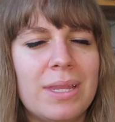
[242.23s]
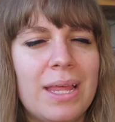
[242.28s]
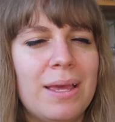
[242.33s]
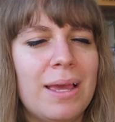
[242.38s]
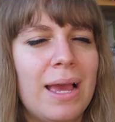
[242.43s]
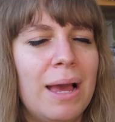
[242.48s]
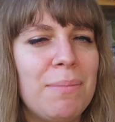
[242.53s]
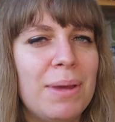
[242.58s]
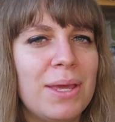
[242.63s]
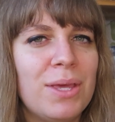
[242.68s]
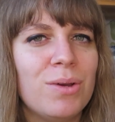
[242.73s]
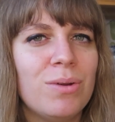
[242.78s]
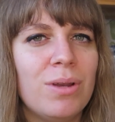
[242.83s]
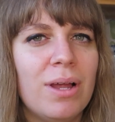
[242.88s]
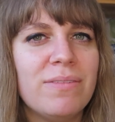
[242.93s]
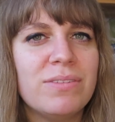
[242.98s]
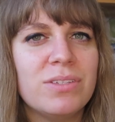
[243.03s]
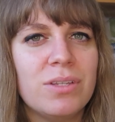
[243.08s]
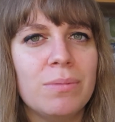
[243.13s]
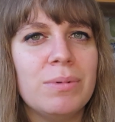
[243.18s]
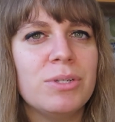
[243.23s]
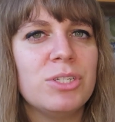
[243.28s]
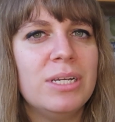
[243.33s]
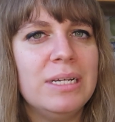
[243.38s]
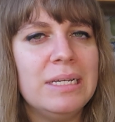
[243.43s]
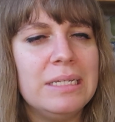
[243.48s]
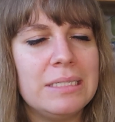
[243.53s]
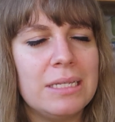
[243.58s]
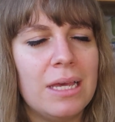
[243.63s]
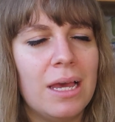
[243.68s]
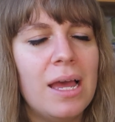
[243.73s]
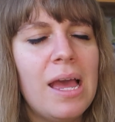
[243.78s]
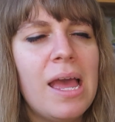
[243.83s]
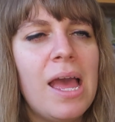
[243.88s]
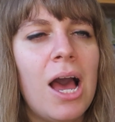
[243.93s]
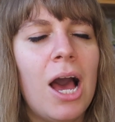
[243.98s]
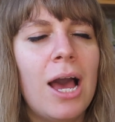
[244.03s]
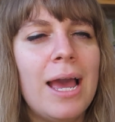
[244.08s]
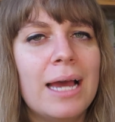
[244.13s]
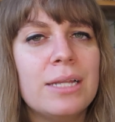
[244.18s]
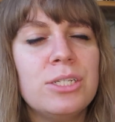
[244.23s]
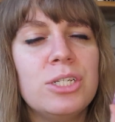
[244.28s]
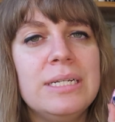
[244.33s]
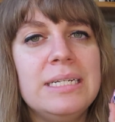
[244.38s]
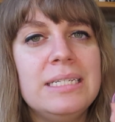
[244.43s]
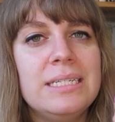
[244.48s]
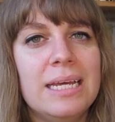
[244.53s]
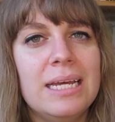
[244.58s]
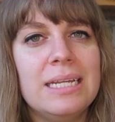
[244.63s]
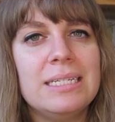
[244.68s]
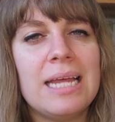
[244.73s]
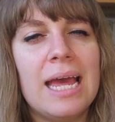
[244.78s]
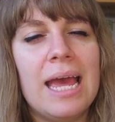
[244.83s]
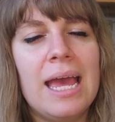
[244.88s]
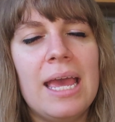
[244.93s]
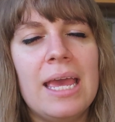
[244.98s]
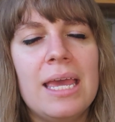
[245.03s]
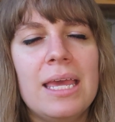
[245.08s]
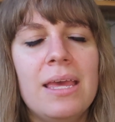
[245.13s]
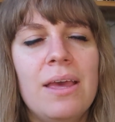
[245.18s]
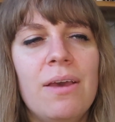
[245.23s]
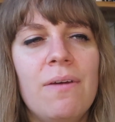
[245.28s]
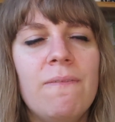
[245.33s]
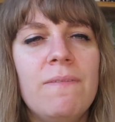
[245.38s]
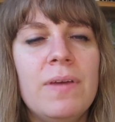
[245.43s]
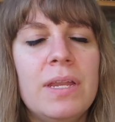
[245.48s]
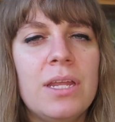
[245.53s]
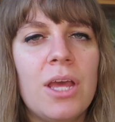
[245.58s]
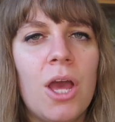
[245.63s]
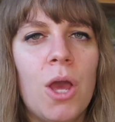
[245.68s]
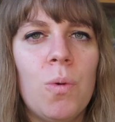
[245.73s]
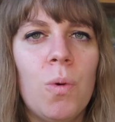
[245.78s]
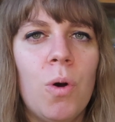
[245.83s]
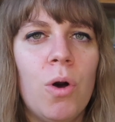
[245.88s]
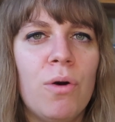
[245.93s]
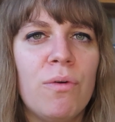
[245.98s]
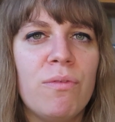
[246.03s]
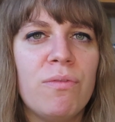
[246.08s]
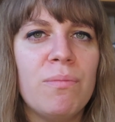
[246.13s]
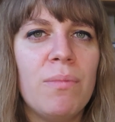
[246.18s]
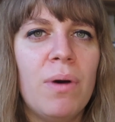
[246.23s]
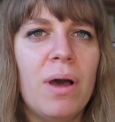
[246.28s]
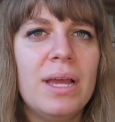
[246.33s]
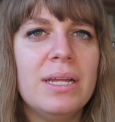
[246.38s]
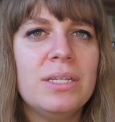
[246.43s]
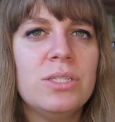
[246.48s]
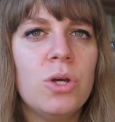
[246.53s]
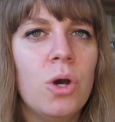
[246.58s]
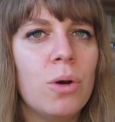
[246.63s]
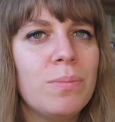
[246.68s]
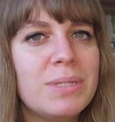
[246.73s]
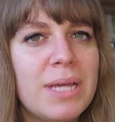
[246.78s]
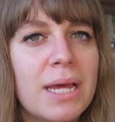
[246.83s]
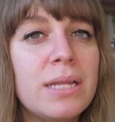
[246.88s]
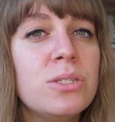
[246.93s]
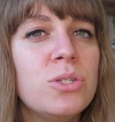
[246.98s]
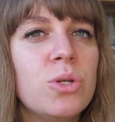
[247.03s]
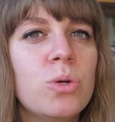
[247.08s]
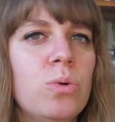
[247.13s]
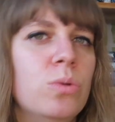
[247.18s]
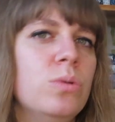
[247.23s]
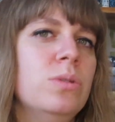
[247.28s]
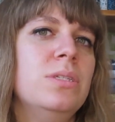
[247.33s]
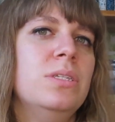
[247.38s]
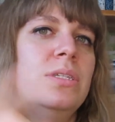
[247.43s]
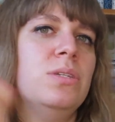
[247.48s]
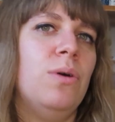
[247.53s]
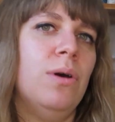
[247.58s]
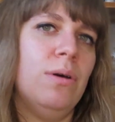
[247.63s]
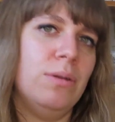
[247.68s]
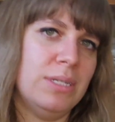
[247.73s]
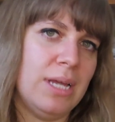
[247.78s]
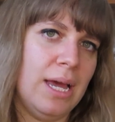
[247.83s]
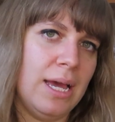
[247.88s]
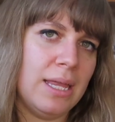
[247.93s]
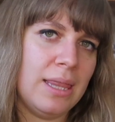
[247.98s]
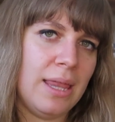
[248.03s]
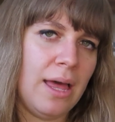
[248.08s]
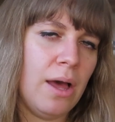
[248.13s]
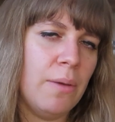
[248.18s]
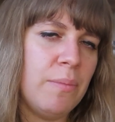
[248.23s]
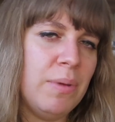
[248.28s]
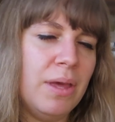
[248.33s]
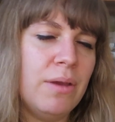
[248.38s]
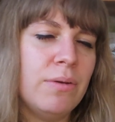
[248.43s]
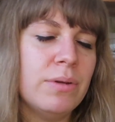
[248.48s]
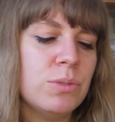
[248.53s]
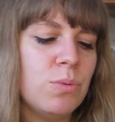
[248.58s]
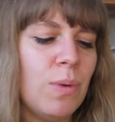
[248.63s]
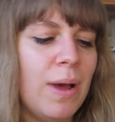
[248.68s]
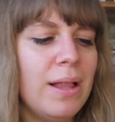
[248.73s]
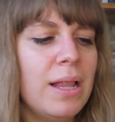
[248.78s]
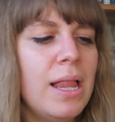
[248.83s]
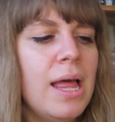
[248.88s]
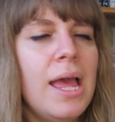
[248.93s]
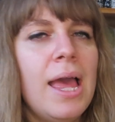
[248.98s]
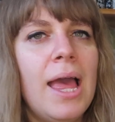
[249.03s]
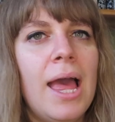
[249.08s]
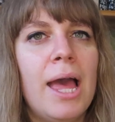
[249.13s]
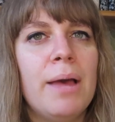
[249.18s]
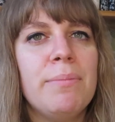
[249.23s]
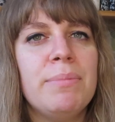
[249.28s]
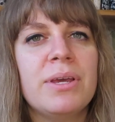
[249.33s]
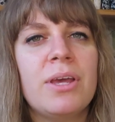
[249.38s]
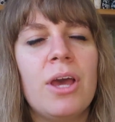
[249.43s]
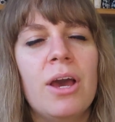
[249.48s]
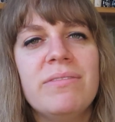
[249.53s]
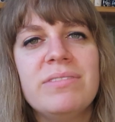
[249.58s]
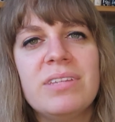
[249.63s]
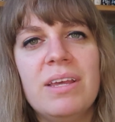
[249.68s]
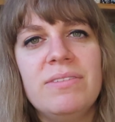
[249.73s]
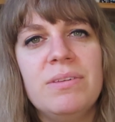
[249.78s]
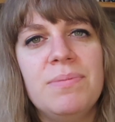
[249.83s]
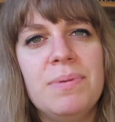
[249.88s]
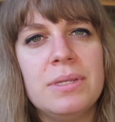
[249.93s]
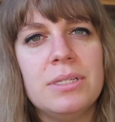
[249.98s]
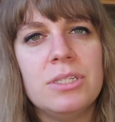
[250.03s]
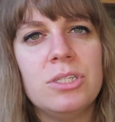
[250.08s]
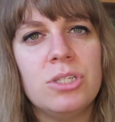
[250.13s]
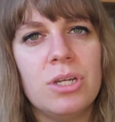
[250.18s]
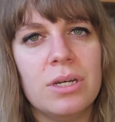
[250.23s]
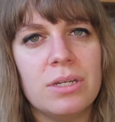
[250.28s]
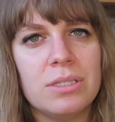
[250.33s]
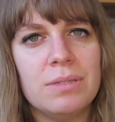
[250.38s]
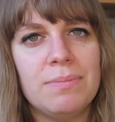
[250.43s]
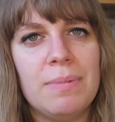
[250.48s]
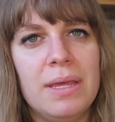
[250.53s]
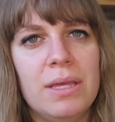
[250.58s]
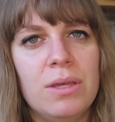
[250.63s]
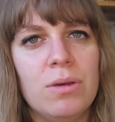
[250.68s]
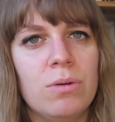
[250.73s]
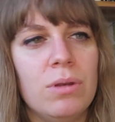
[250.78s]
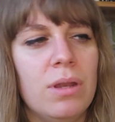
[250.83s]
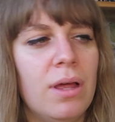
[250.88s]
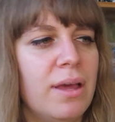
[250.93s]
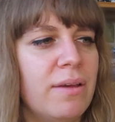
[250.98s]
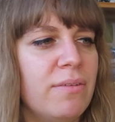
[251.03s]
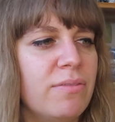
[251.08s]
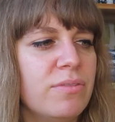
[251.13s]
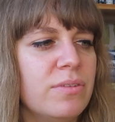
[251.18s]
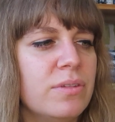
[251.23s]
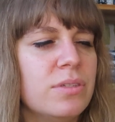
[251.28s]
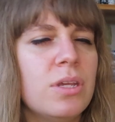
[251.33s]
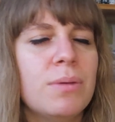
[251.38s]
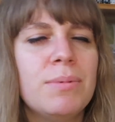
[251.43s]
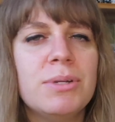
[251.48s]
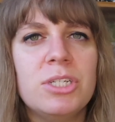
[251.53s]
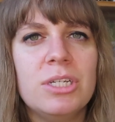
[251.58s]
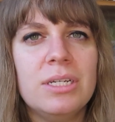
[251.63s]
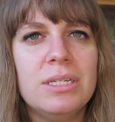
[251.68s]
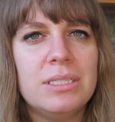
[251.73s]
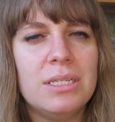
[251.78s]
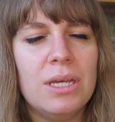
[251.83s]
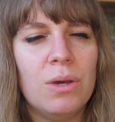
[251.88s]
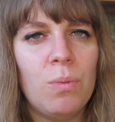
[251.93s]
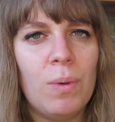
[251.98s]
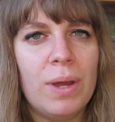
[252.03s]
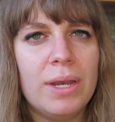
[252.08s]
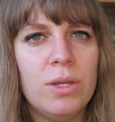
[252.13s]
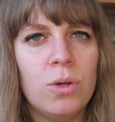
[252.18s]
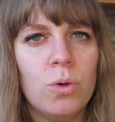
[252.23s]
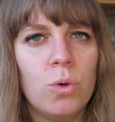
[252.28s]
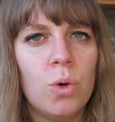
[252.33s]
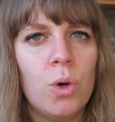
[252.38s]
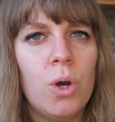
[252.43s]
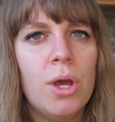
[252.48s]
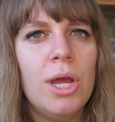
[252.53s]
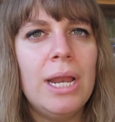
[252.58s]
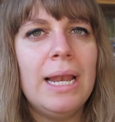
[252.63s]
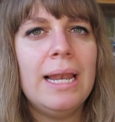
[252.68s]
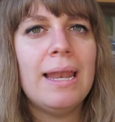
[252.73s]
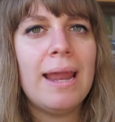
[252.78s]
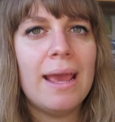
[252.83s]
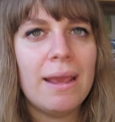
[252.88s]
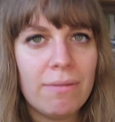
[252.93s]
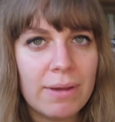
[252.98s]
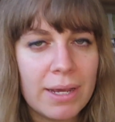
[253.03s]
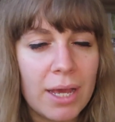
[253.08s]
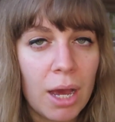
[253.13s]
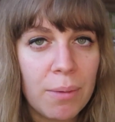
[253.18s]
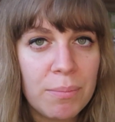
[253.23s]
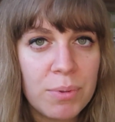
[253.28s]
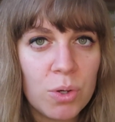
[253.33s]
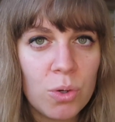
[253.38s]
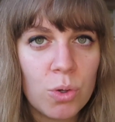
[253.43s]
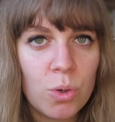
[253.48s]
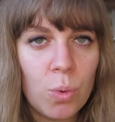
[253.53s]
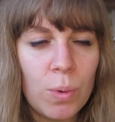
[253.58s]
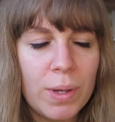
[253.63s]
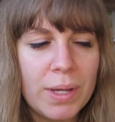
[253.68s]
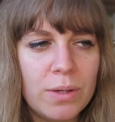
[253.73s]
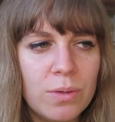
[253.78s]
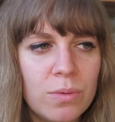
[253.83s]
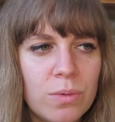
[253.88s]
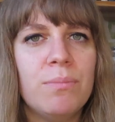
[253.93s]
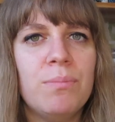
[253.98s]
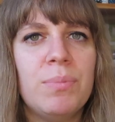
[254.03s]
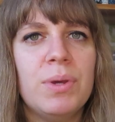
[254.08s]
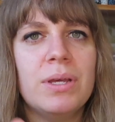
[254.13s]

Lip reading: They make your life so much easier. I actually did a video of my top 10 tools, so I'll tag that up here as well. But curved safety pins just make your life so much easier when you're layering up your quilt.